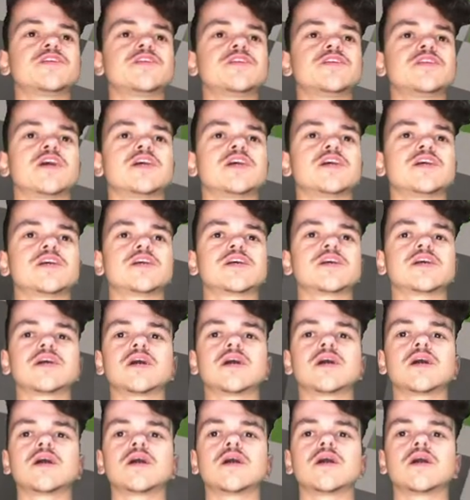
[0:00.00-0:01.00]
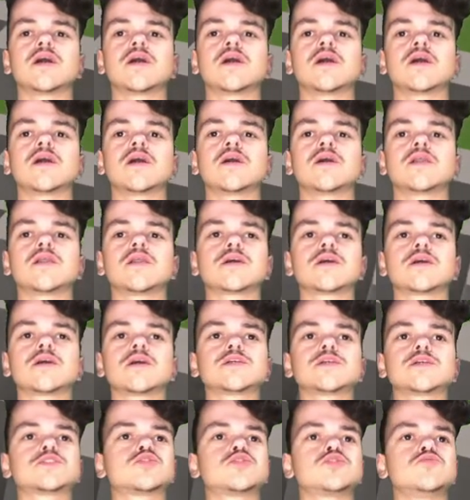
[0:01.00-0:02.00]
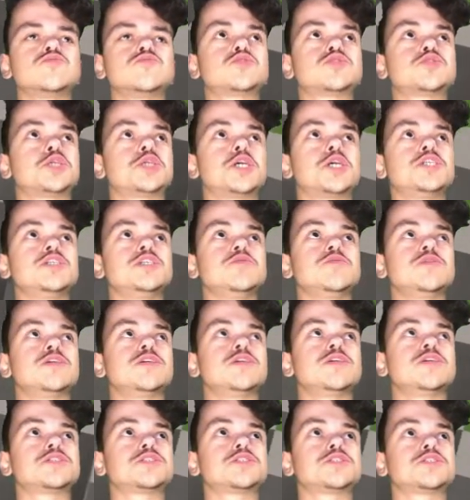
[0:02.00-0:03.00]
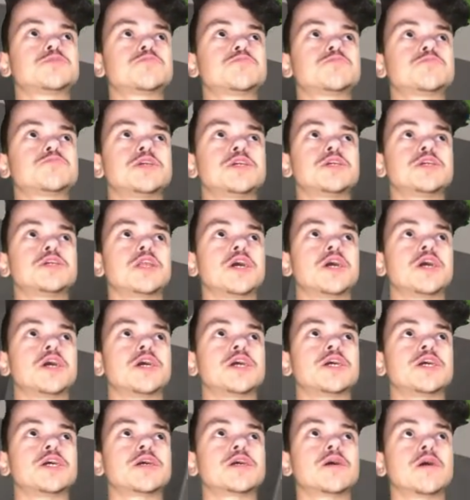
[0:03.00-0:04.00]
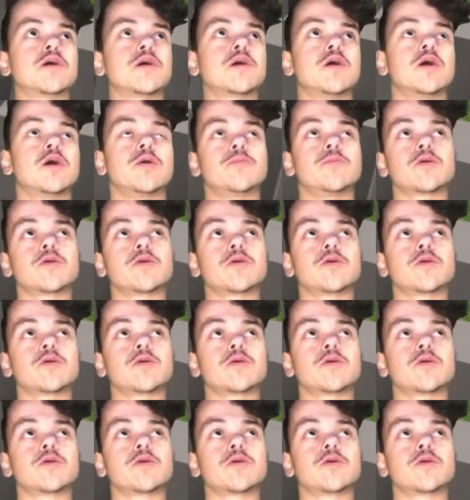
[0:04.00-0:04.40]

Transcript: like too strenuous, just being like, oh my